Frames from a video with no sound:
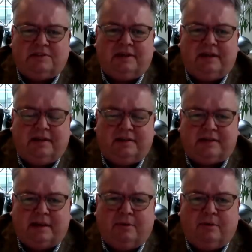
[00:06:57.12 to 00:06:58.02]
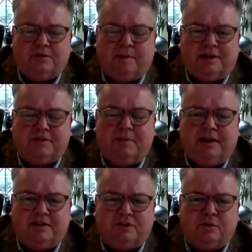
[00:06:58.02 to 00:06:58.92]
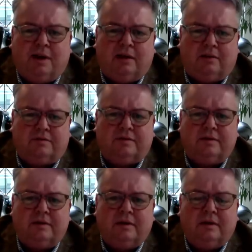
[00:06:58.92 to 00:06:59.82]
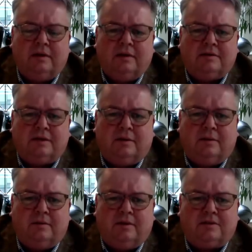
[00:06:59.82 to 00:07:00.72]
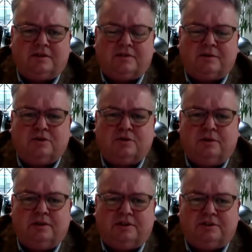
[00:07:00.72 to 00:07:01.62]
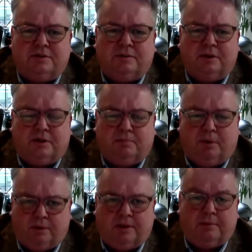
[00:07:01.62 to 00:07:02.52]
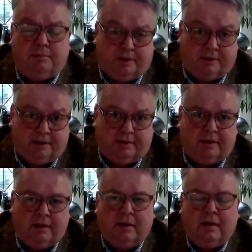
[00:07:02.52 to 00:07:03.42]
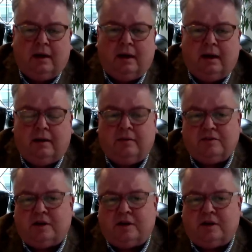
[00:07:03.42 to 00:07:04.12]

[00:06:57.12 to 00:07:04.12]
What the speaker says: leading in the same polls by as many as 12. So there's a structural issue with polling, period. There's